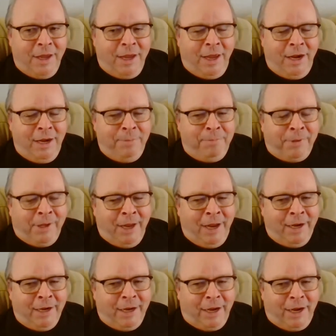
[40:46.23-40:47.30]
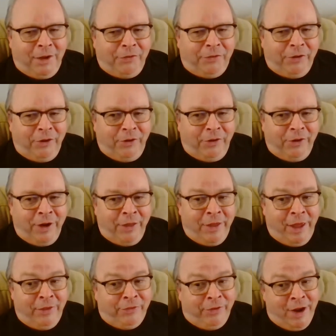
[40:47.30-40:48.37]
Any plant guys here? Now
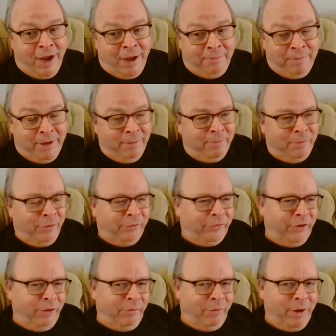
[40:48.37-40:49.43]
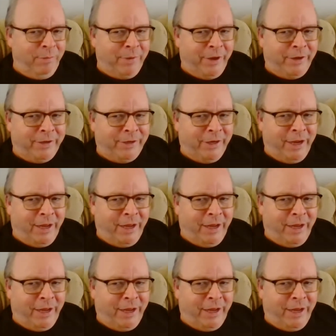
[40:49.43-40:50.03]
that's not me, Posiwi, but